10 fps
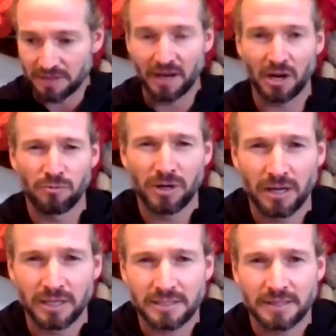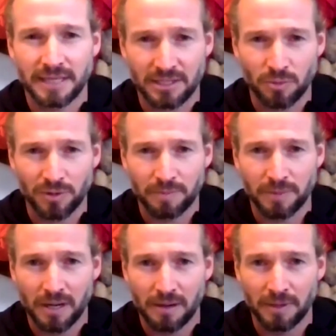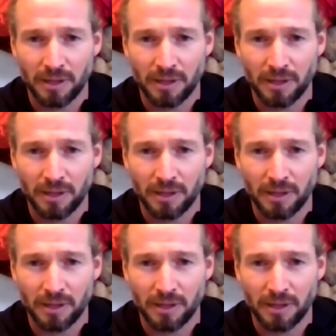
And then I realized that that's what I'd become.